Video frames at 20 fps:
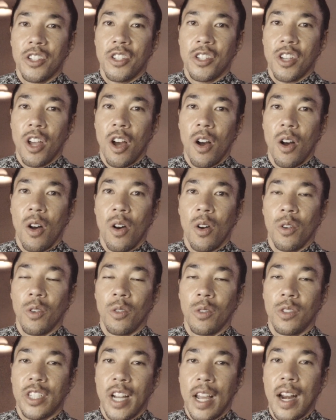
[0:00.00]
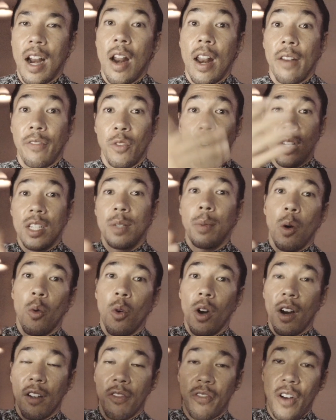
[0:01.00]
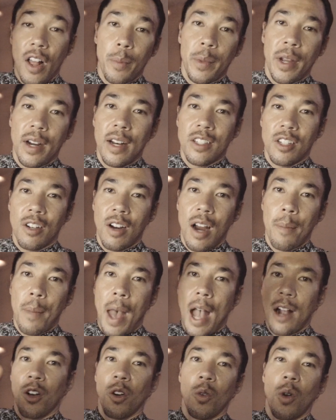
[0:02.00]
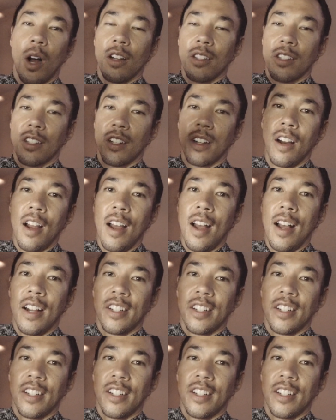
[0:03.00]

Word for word: So check it out. If you wanna see my work, follow me on Instagram, at Cole Walliser.